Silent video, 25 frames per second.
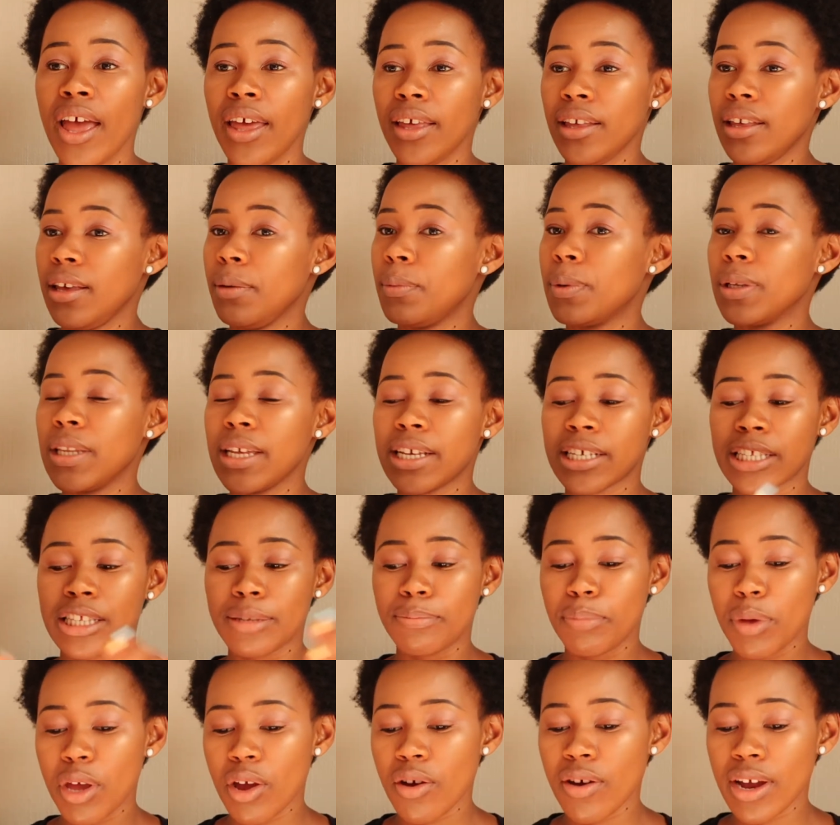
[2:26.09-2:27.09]
He will
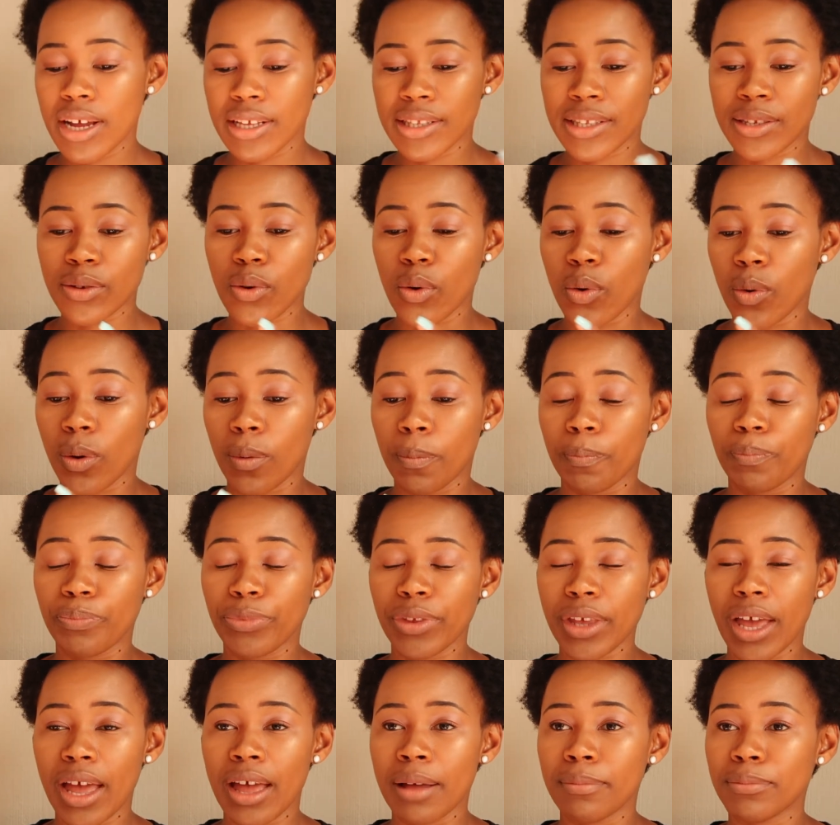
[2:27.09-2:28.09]
experience or
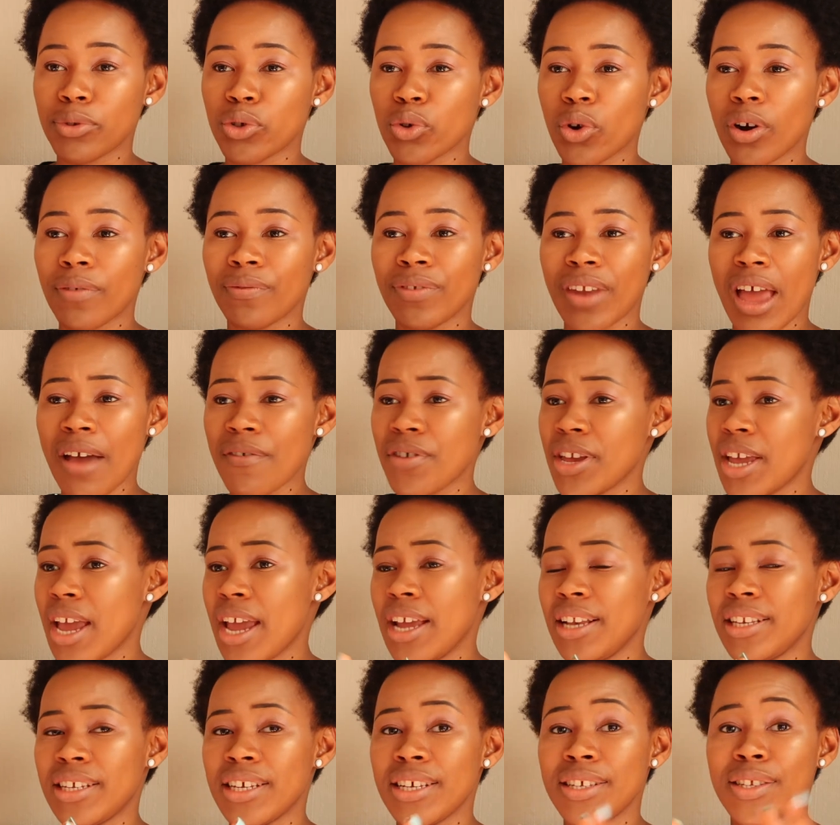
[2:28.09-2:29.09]
sort of
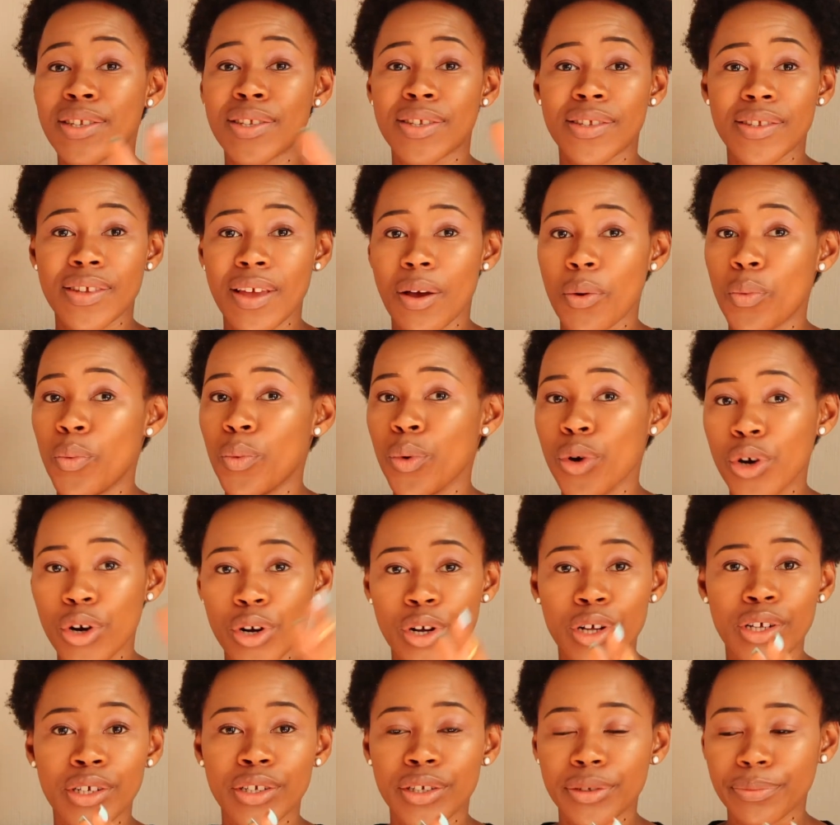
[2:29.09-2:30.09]
navigate his
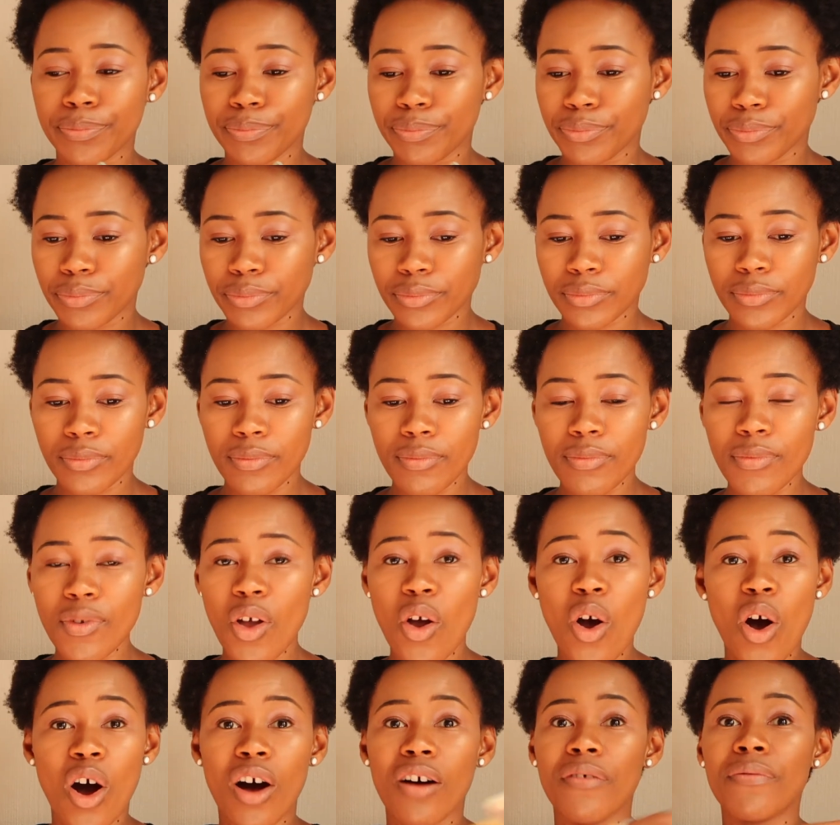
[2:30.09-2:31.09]
world
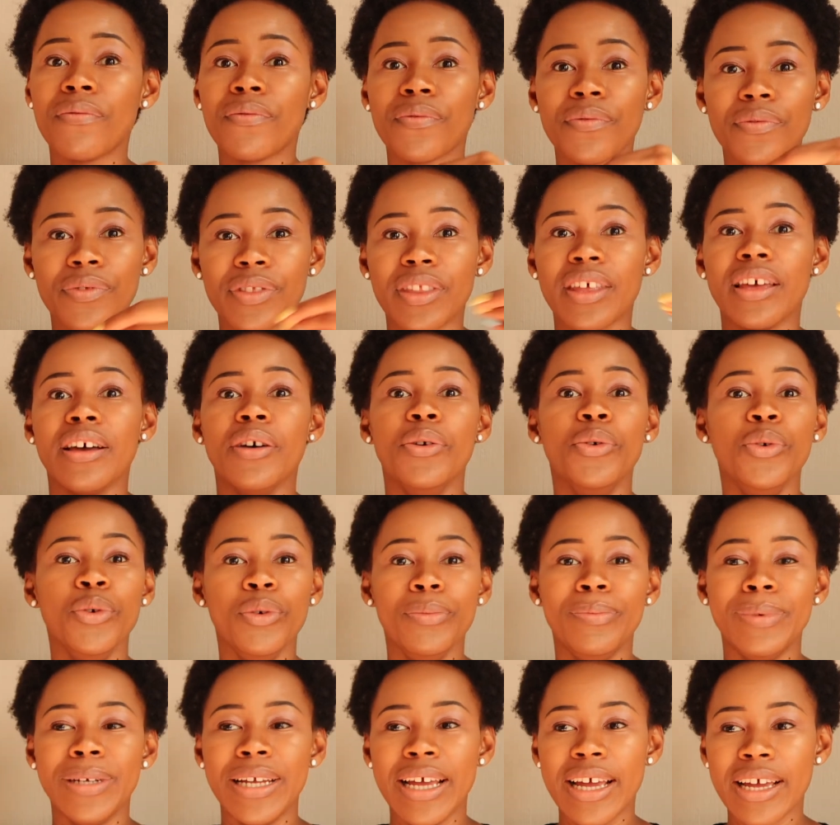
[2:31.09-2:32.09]
of the
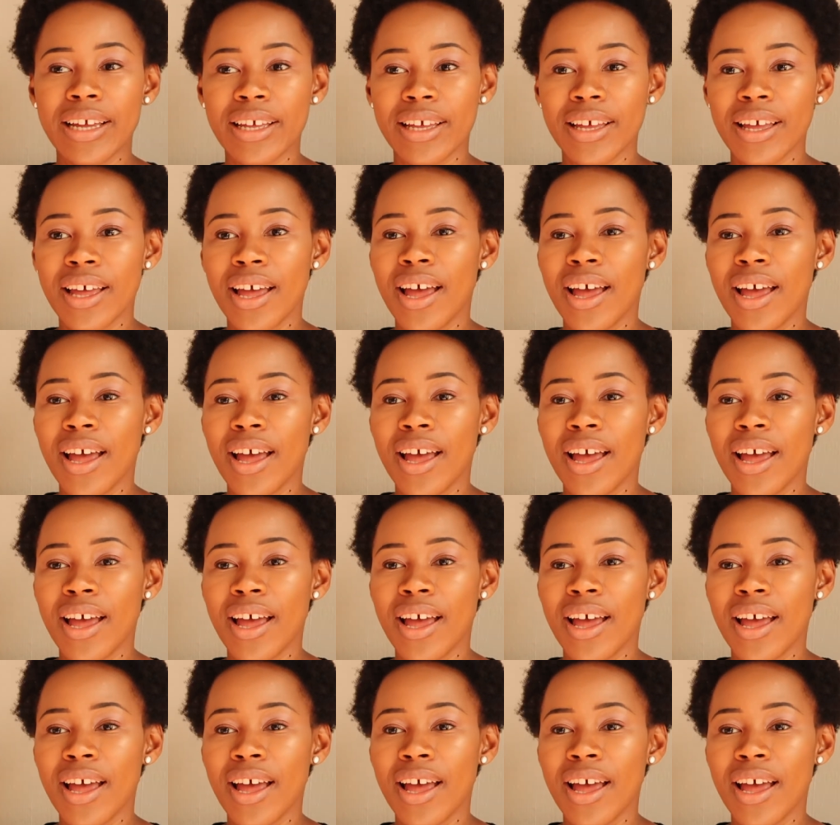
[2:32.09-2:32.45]
Ooblek